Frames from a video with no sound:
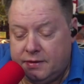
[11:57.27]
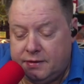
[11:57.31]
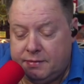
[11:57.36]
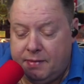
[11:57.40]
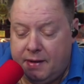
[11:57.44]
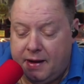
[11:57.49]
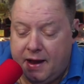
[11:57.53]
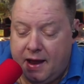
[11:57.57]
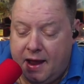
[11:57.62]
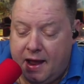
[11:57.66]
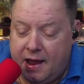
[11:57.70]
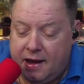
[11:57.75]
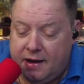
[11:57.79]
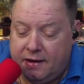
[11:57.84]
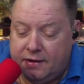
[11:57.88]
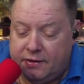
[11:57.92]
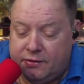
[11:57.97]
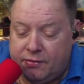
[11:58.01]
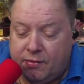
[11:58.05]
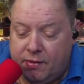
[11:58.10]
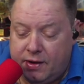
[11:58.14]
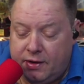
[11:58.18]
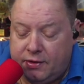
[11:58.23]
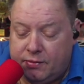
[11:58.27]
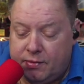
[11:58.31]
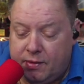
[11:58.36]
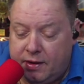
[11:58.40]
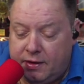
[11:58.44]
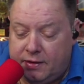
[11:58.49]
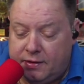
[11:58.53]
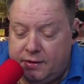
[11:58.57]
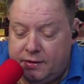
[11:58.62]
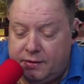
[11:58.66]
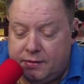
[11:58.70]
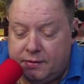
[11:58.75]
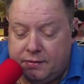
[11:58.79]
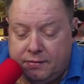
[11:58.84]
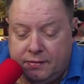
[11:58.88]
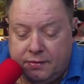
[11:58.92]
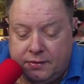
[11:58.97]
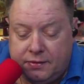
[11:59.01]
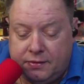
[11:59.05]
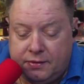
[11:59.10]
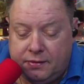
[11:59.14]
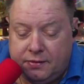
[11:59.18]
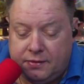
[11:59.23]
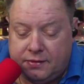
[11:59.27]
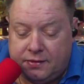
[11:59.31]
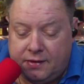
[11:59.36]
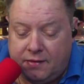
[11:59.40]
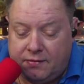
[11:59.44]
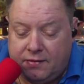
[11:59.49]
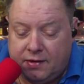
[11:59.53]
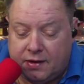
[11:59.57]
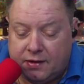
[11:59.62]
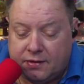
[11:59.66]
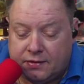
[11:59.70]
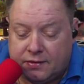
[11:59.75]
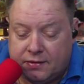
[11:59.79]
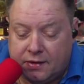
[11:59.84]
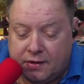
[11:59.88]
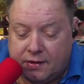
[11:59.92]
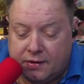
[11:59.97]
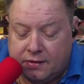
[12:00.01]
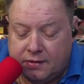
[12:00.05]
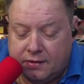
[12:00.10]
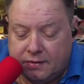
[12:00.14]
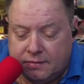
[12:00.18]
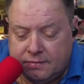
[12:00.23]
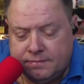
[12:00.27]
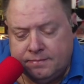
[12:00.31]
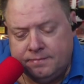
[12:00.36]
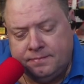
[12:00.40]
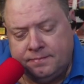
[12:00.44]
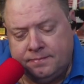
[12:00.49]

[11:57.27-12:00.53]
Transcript: which began in 2022 due to safety concern.